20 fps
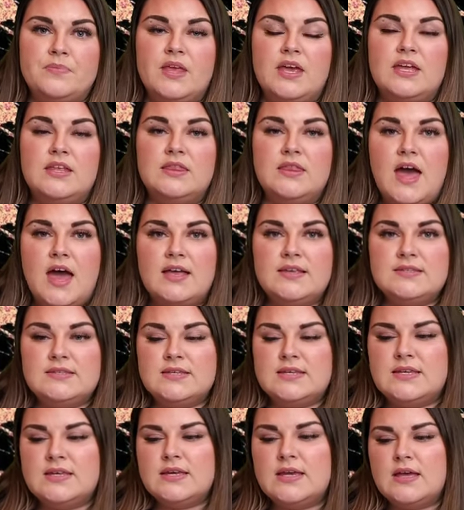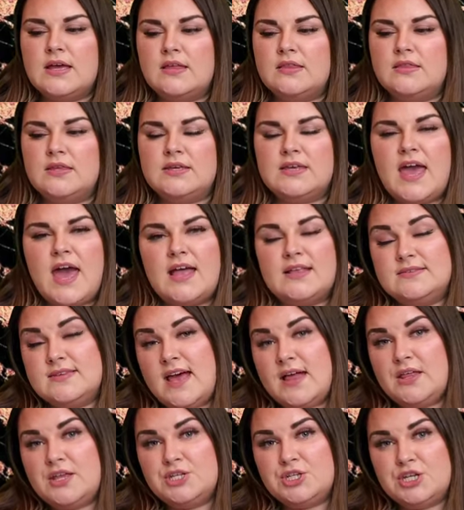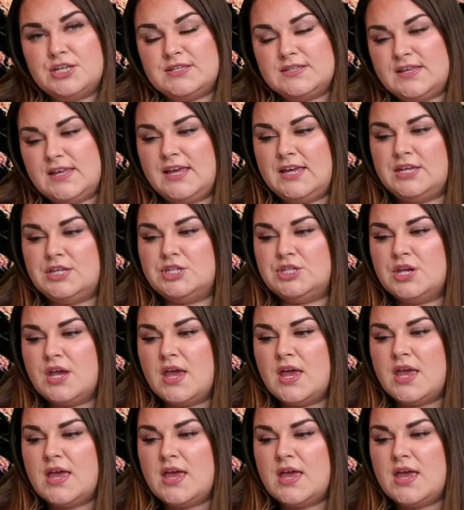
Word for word: And lastly, the telogen stage,